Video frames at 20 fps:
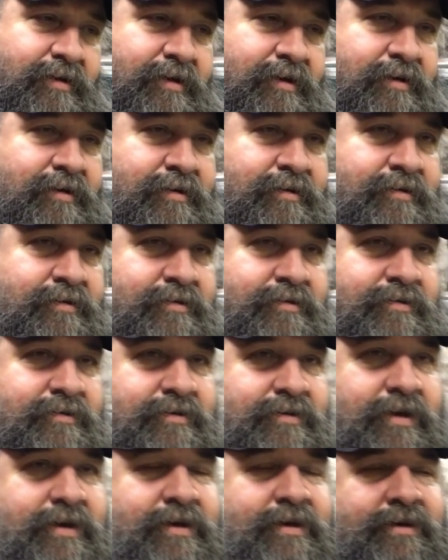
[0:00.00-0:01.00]
But uh,
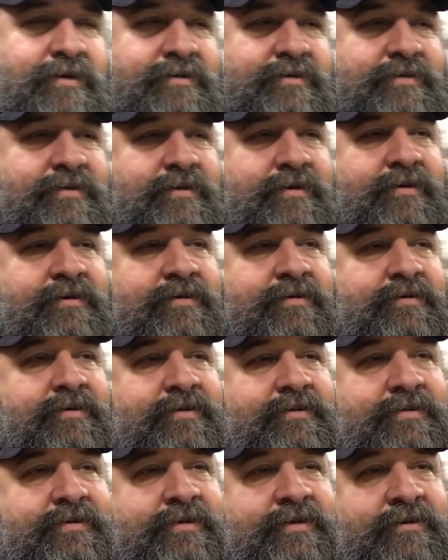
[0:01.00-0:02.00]
yeah, it's uh,
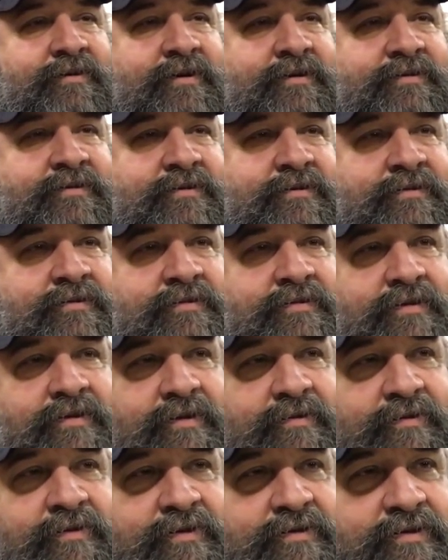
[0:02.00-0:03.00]
it's interesting.
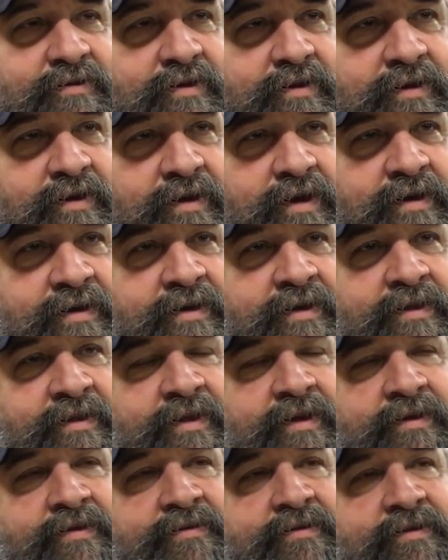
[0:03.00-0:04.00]
You know, it's and the
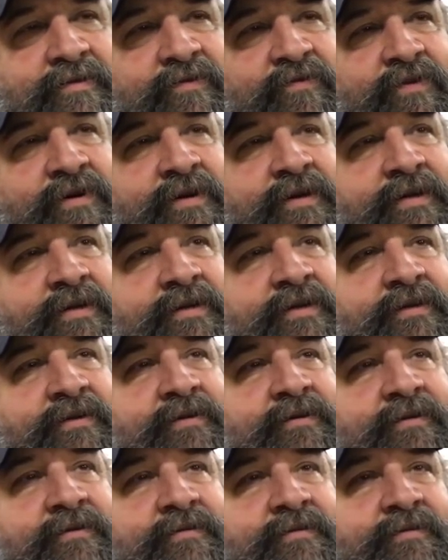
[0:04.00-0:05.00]
things that's funny
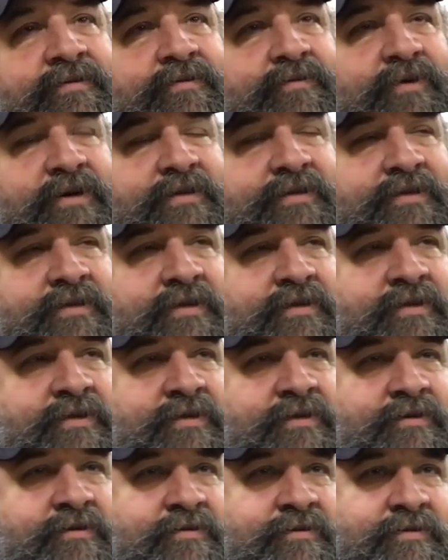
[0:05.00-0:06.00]
too is watching the
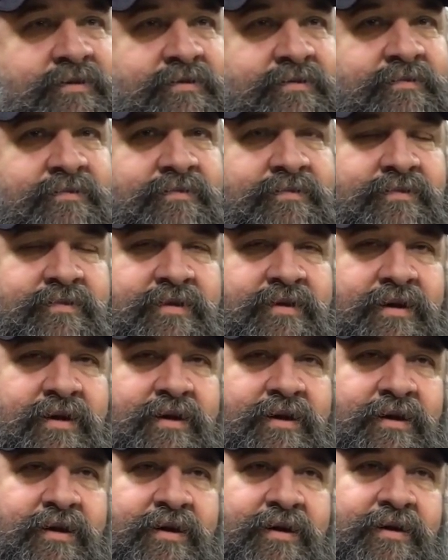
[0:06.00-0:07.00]
news and
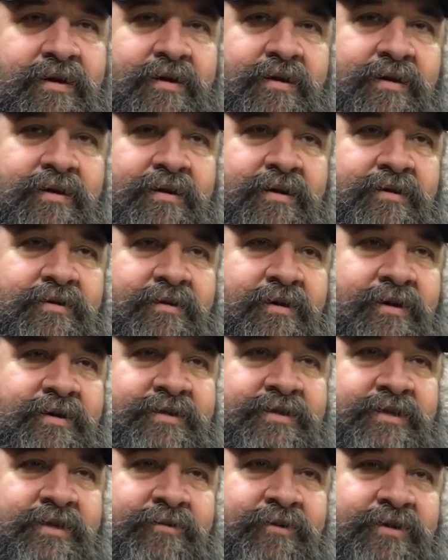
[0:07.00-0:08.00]
trying
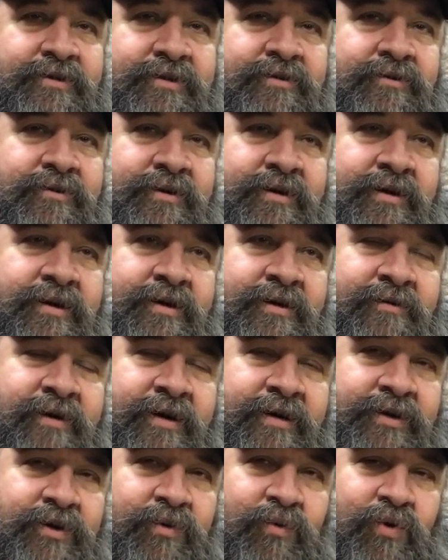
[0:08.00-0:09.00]
to see what's going on
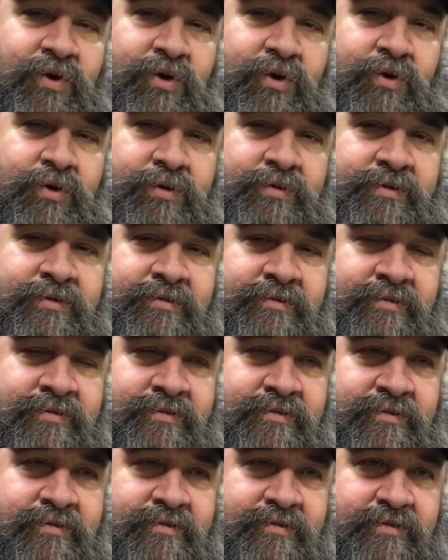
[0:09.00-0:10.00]
around the world and
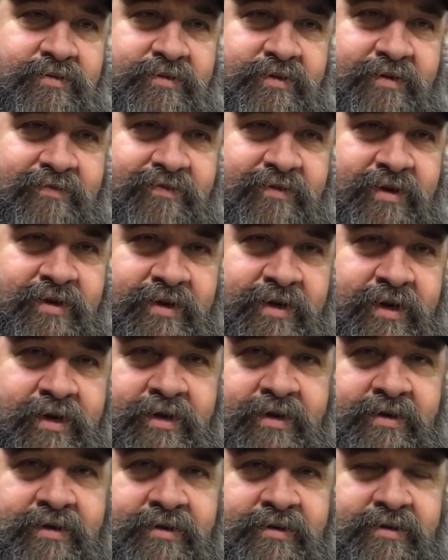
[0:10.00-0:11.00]
stuff like
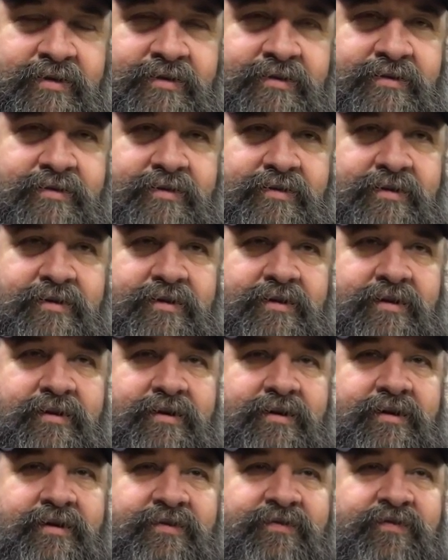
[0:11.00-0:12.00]
that. Uh, it's
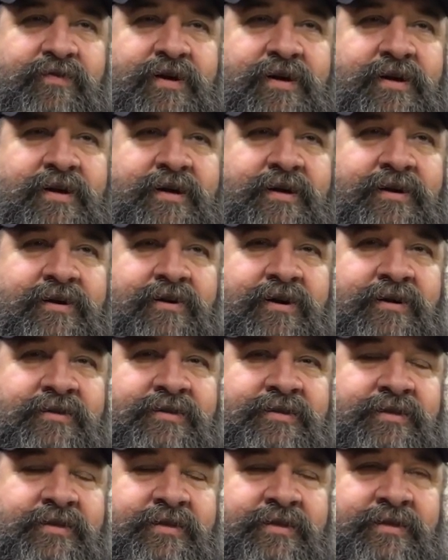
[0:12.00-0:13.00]
it's very
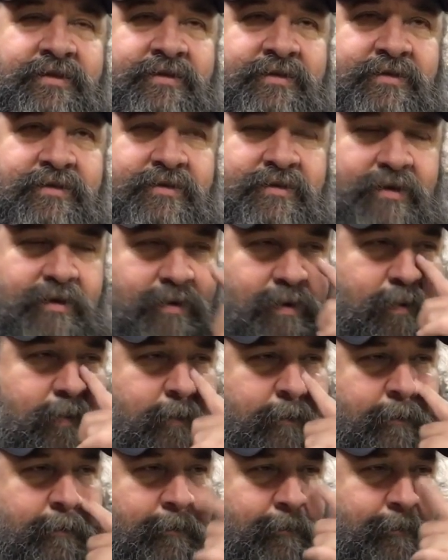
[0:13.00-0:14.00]
interesting. It, uh,